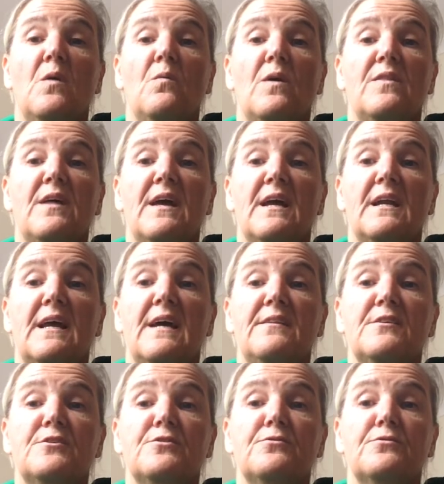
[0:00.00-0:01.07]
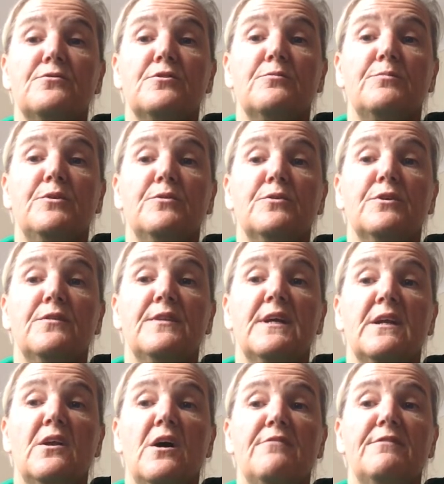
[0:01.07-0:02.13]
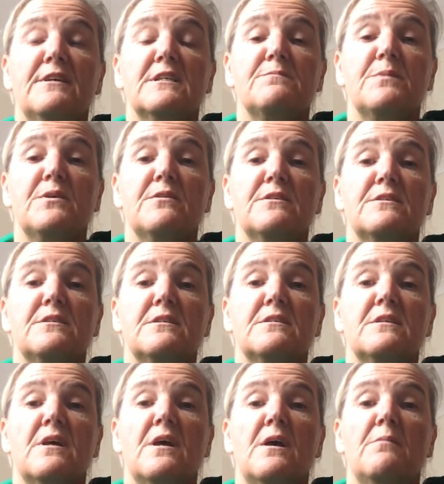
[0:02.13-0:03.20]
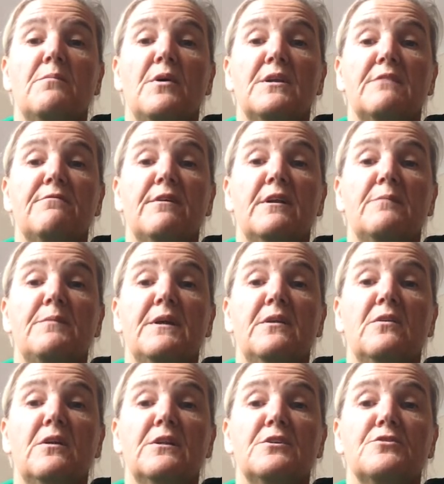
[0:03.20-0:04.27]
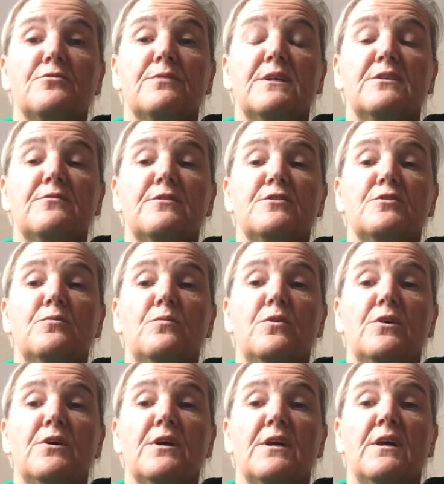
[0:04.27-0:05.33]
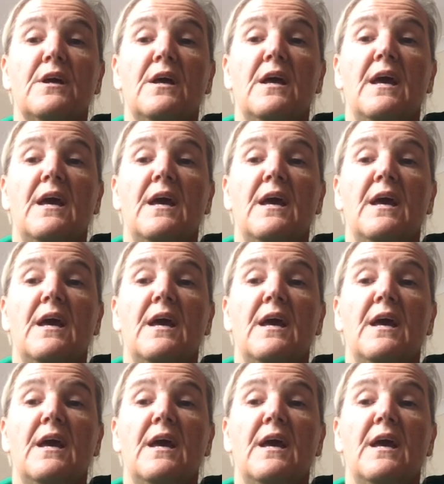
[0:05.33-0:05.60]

where they allow the children to build on their life experiences by developing knowledge through individual work